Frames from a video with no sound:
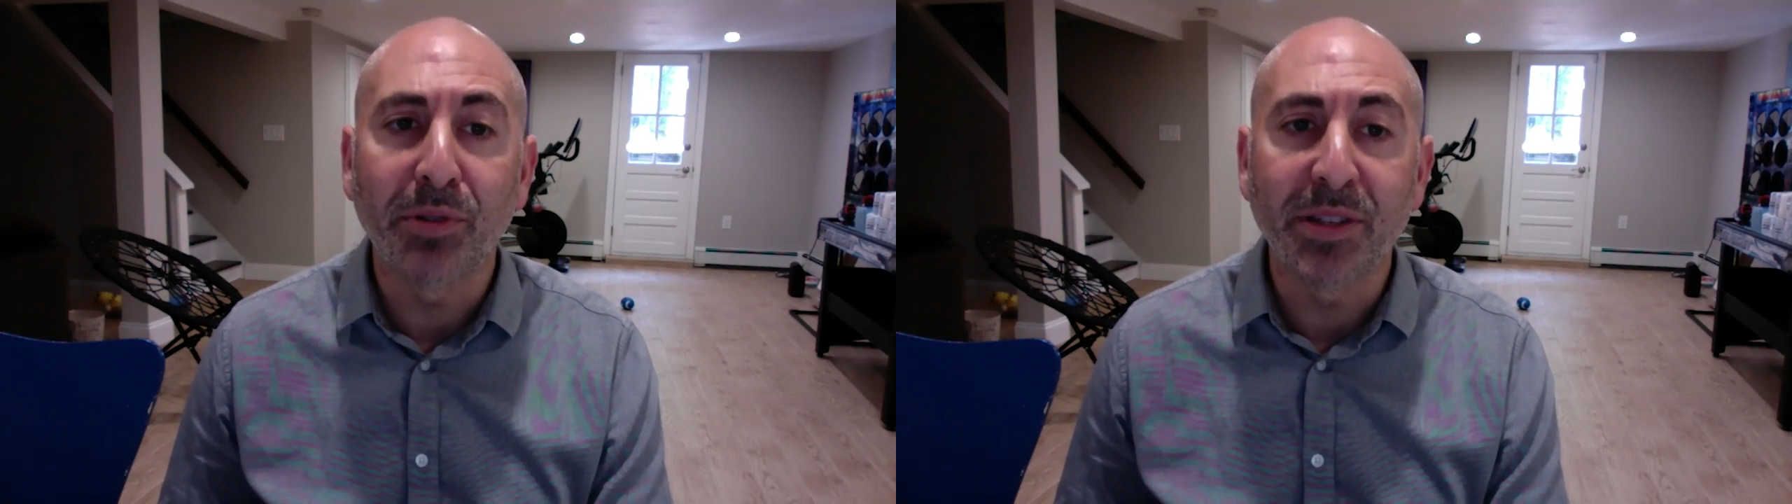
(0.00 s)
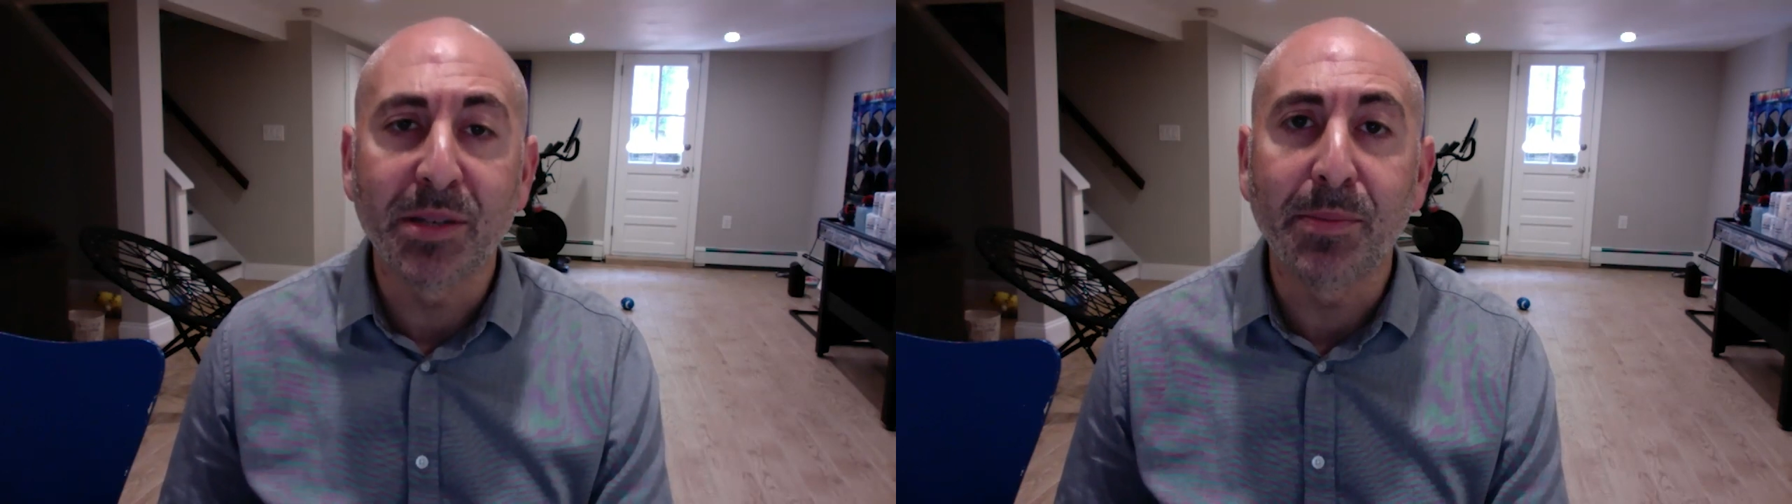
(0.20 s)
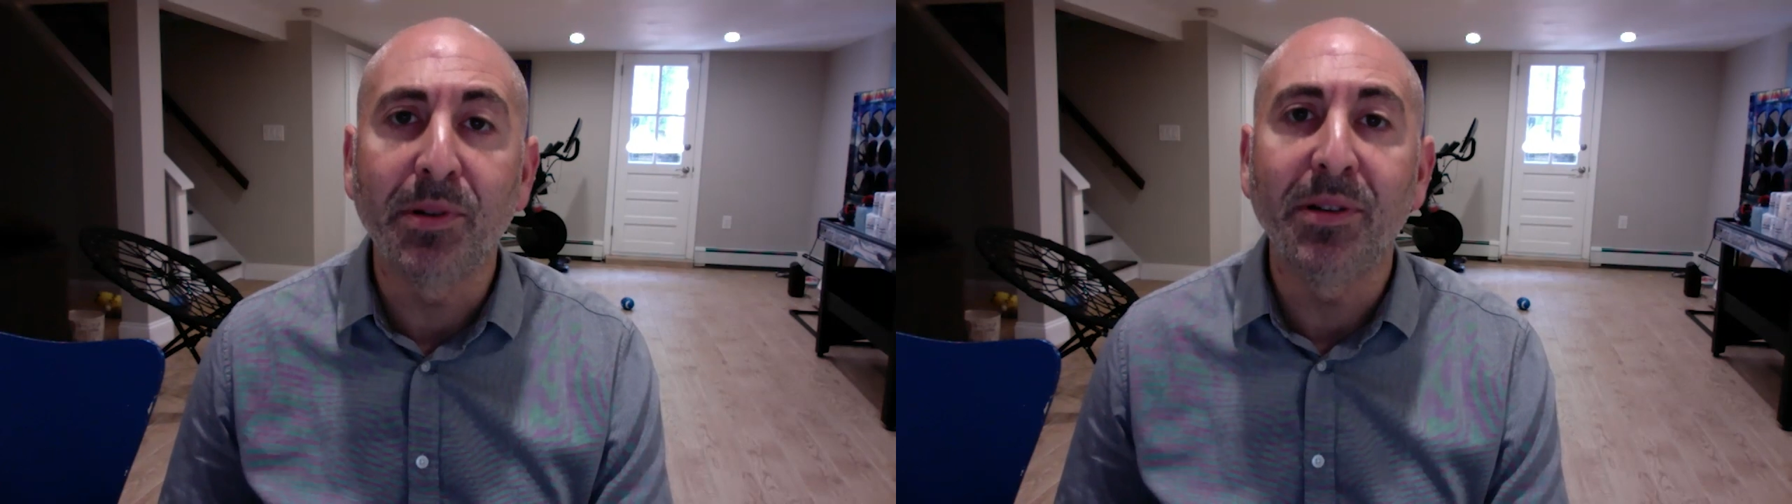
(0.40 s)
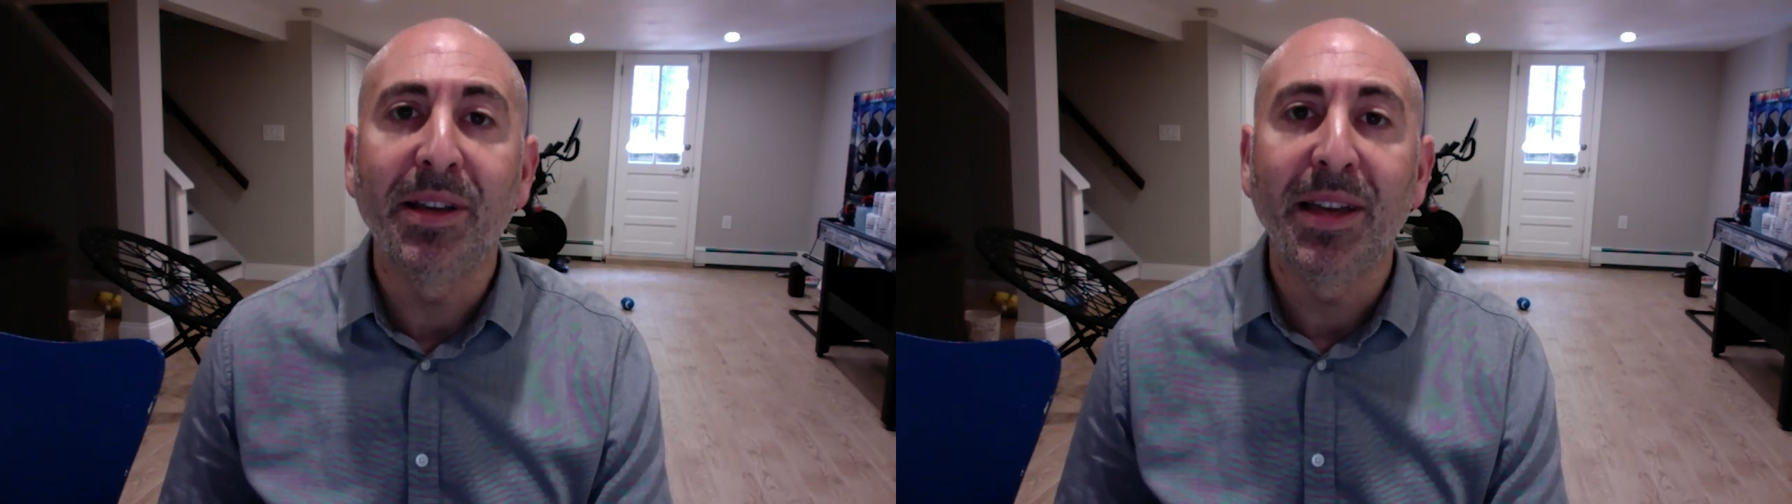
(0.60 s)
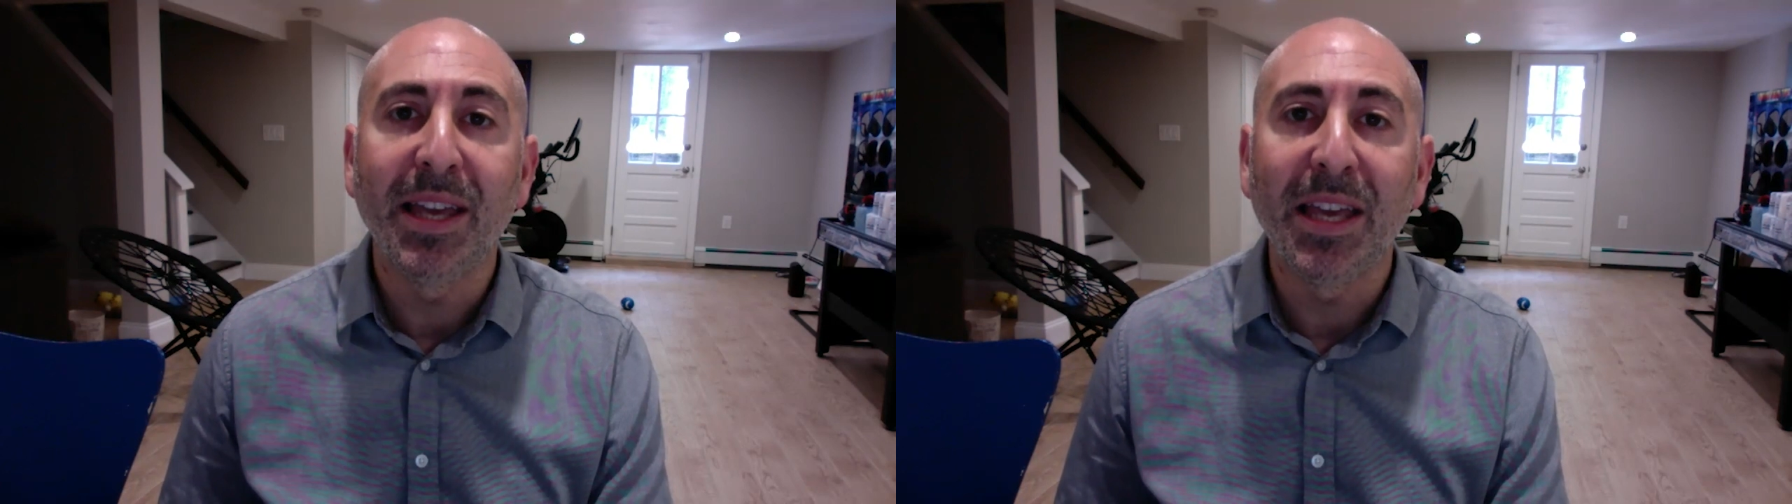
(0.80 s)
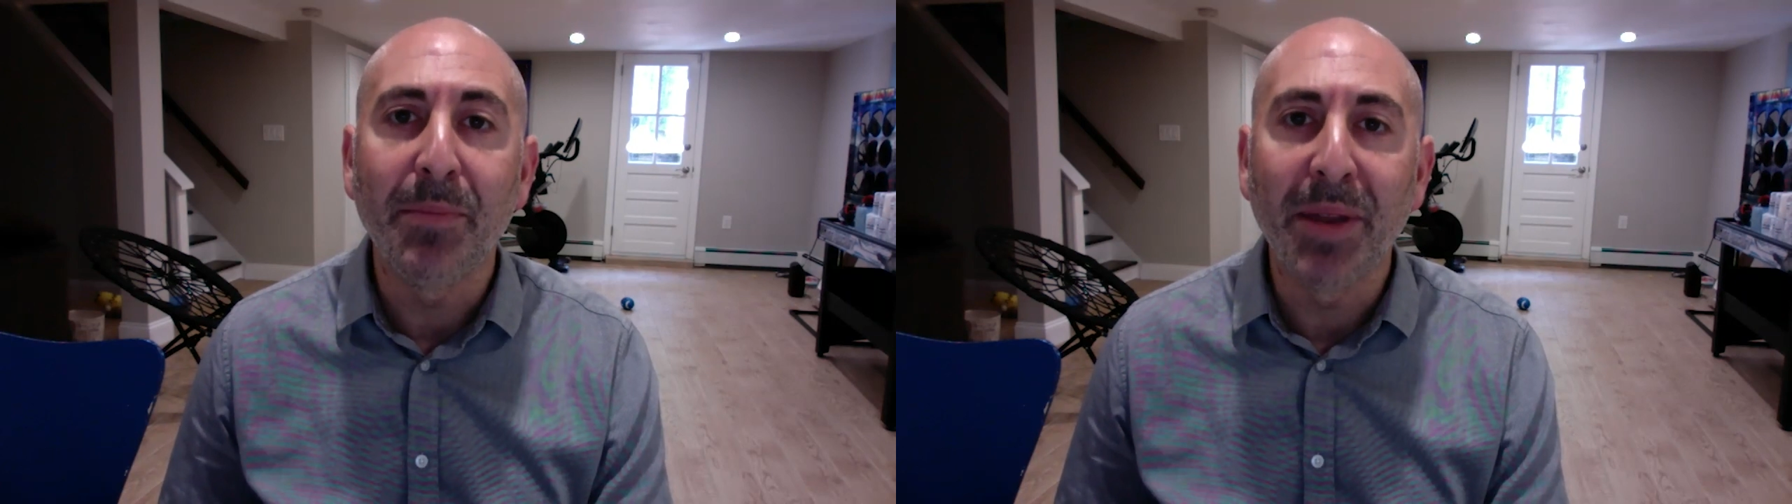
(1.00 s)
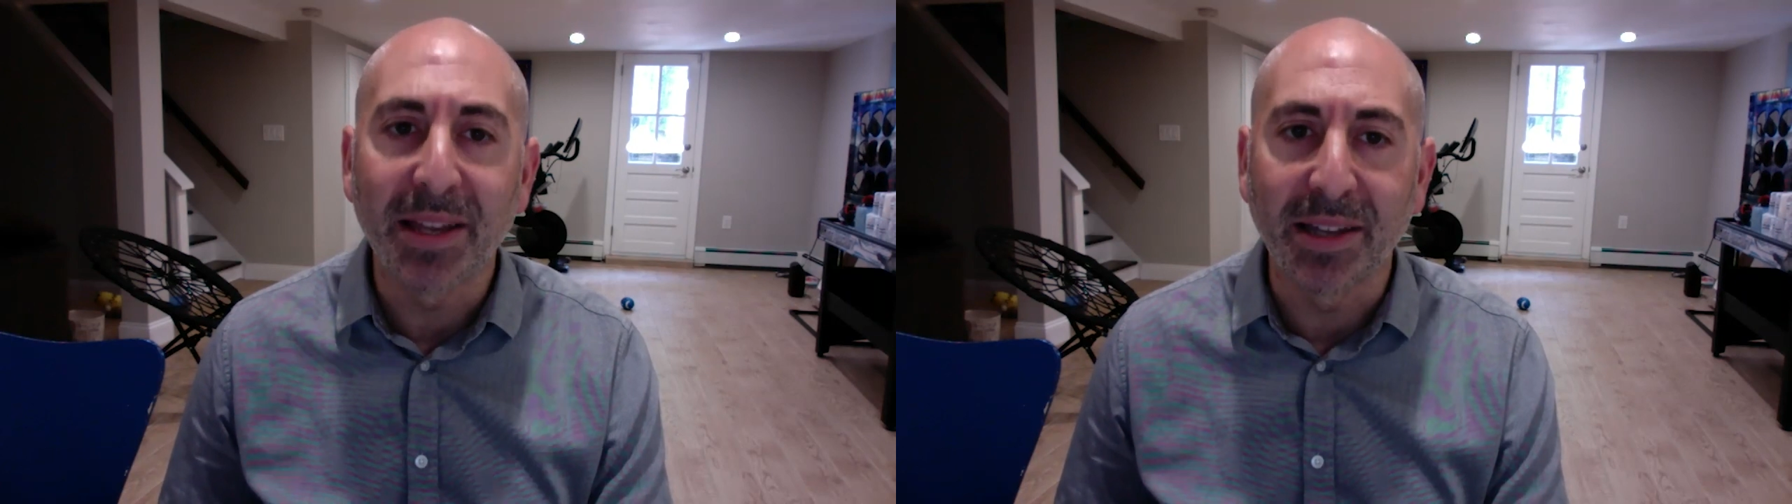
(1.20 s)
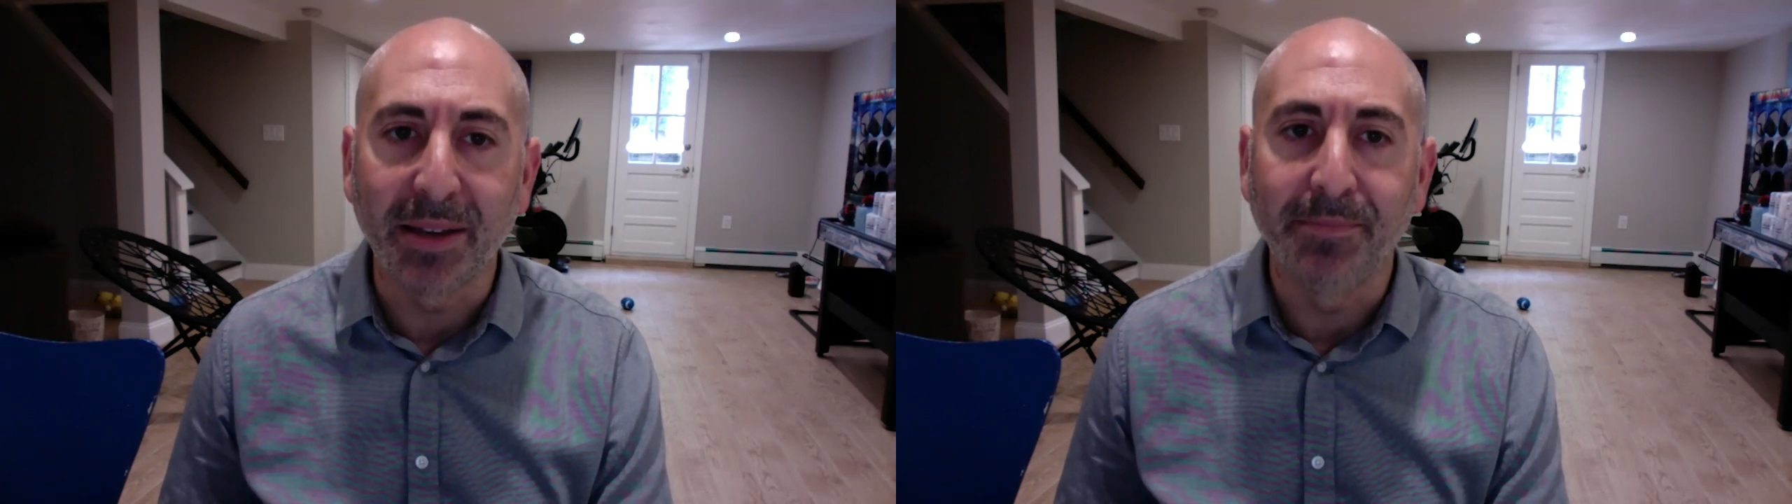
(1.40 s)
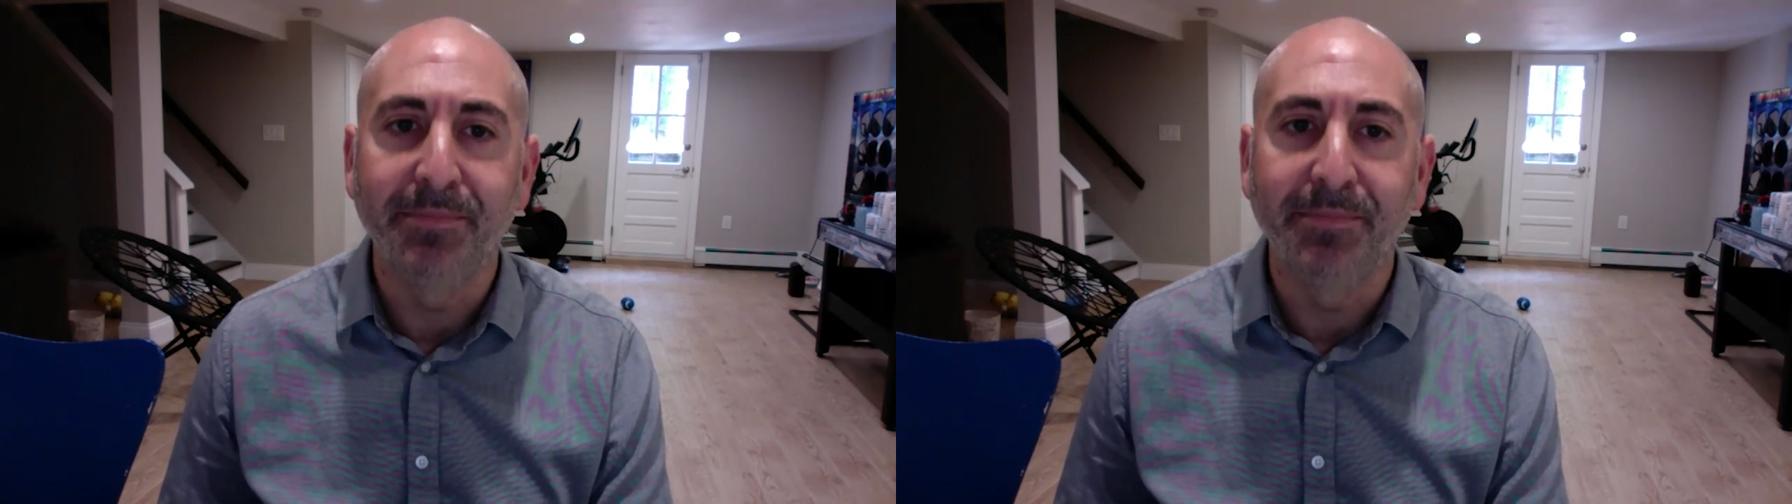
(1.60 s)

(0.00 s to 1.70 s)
principal immediately.